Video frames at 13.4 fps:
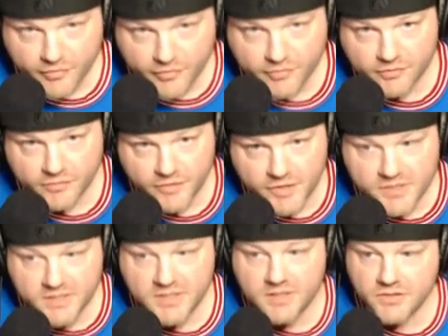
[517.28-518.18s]
first
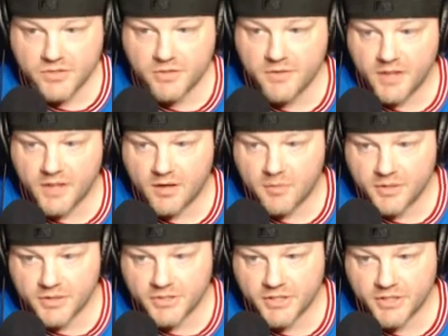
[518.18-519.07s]
key issue that I'm going
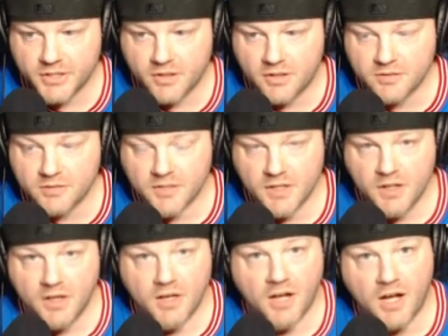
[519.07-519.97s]
to show off,
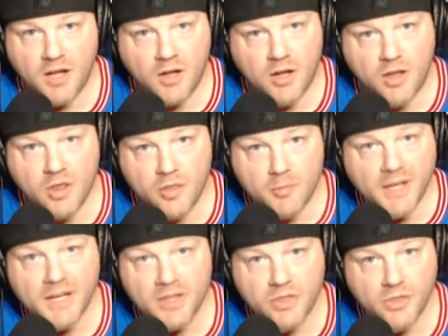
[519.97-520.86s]
the
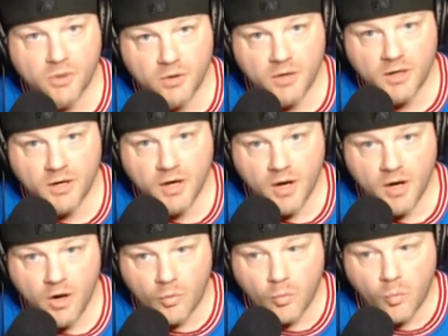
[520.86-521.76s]
Mighty Thor
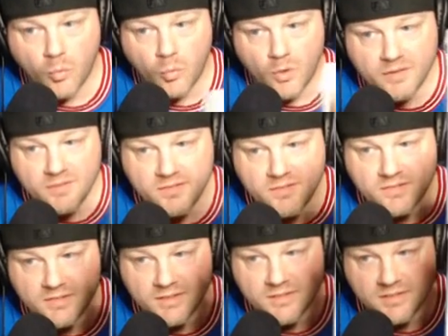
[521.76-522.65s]

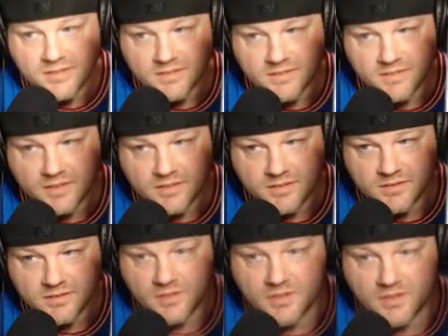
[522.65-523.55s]

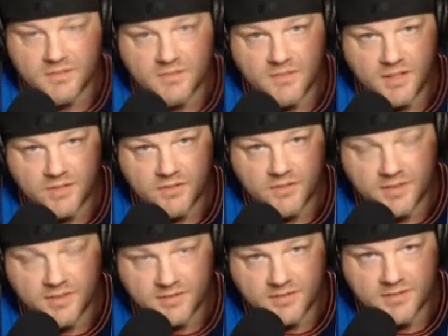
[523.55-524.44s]
166. This is actually
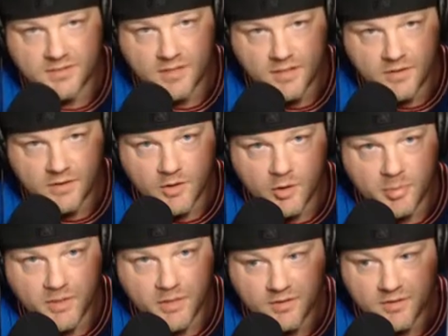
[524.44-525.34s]
the second
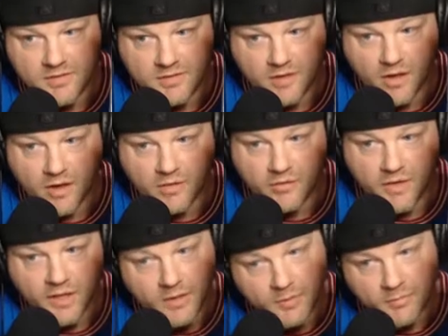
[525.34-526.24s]
appearance of
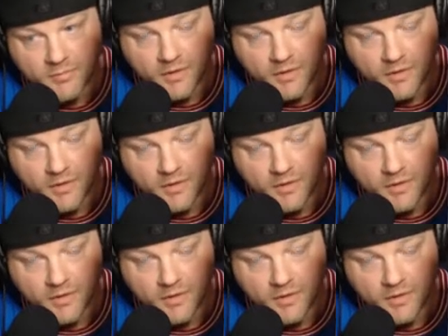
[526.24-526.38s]
him,